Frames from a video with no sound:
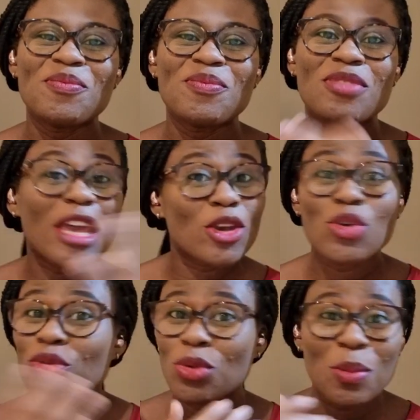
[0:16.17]
thank you
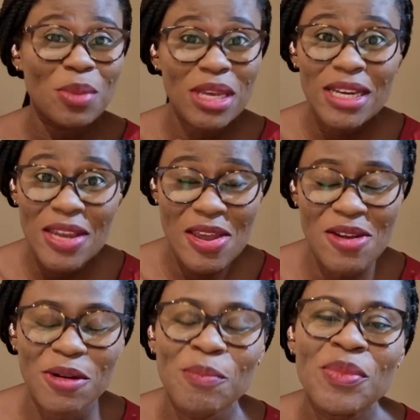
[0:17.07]
for being
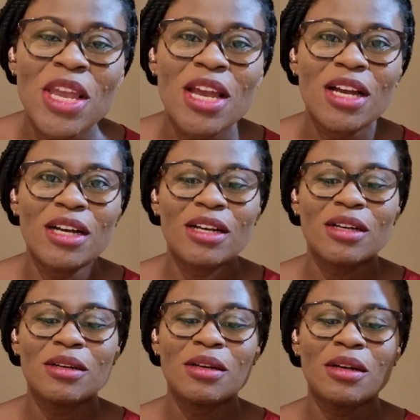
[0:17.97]
here. I